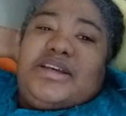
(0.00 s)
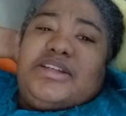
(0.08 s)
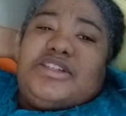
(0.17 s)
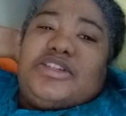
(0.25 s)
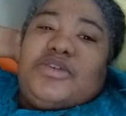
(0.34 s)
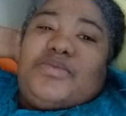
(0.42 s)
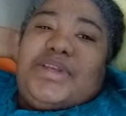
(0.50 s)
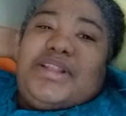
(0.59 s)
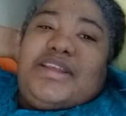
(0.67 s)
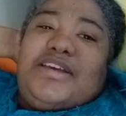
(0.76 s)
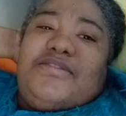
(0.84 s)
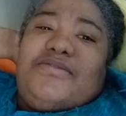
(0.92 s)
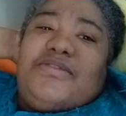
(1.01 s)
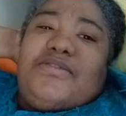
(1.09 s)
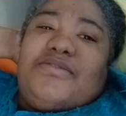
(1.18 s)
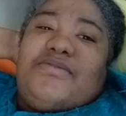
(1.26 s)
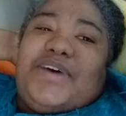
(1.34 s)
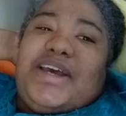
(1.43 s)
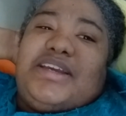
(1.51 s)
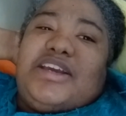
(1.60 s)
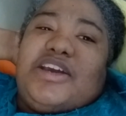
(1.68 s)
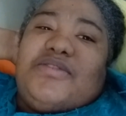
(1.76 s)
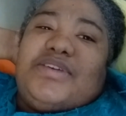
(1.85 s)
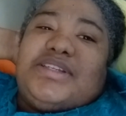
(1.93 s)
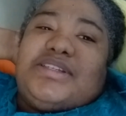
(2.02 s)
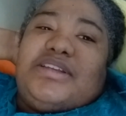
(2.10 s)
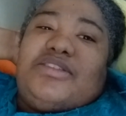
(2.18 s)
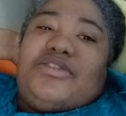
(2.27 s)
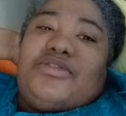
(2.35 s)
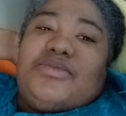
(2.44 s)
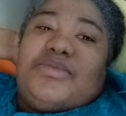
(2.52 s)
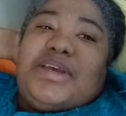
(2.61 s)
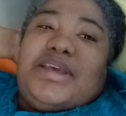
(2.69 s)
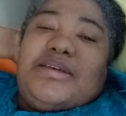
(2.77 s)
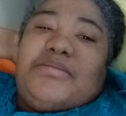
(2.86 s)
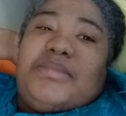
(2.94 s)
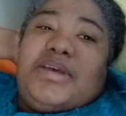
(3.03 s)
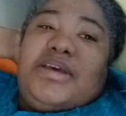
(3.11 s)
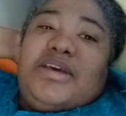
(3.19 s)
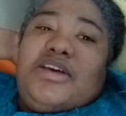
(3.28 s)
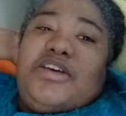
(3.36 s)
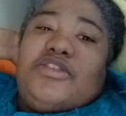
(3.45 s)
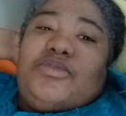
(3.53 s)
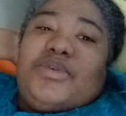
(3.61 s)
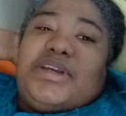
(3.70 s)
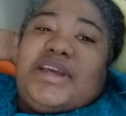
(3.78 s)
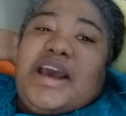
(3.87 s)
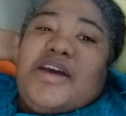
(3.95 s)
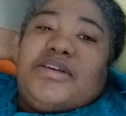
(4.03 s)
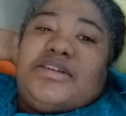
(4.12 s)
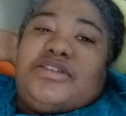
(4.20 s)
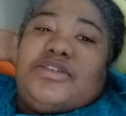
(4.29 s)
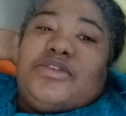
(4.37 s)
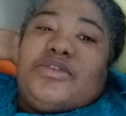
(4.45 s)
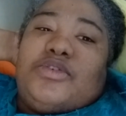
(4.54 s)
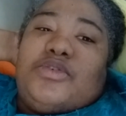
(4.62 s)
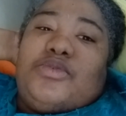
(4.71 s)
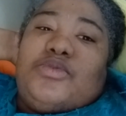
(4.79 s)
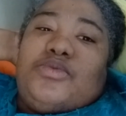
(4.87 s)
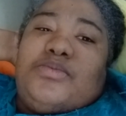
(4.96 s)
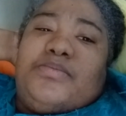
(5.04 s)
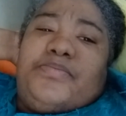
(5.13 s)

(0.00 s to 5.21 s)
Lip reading: So we live vicariously through him, through a character who,